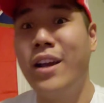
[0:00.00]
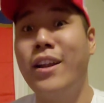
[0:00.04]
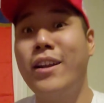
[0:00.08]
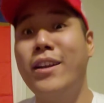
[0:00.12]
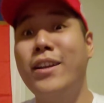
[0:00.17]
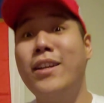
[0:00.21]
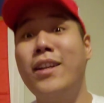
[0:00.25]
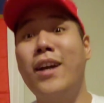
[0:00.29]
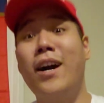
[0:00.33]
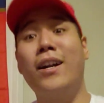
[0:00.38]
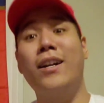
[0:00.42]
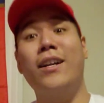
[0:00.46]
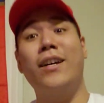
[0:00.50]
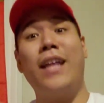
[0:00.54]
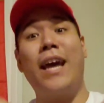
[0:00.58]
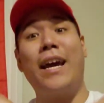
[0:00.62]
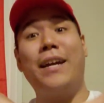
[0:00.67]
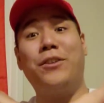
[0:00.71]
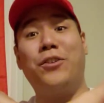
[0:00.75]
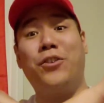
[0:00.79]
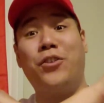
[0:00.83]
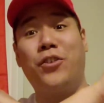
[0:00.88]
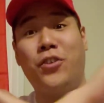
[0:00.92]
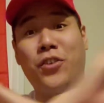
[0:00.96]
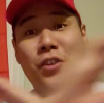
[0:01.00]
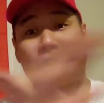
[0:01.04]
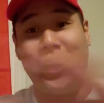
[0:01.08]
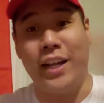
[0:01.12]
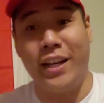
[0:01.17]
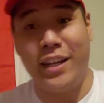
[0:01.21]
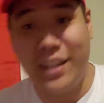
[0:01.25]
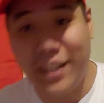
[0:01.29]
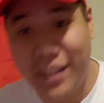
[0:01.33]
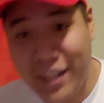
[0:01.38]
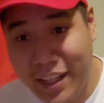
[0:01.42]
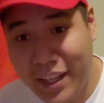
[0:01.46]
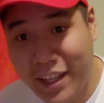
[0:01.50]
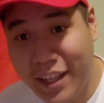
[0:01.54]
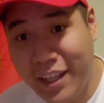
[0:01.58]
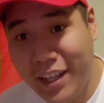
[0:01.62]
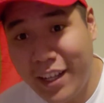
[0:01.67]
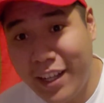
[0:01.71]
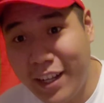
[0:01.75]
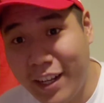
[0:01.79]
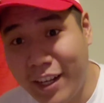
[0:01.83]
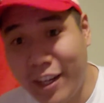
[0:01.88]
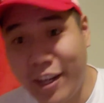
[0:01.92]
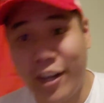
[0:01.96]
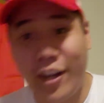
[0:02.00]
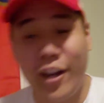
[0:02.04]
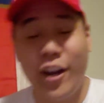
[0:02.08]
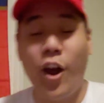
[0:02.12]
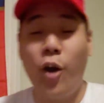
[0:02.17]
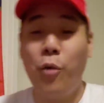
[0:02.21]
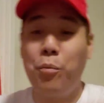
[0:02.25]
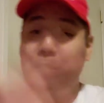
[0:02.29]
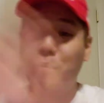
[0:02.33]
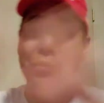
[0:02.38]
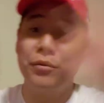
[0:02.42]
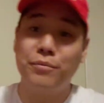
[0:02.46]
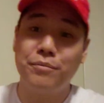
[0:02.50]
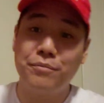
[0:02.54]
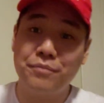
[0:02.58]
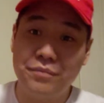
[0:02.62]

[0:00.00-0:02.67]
None of that shit. Nope.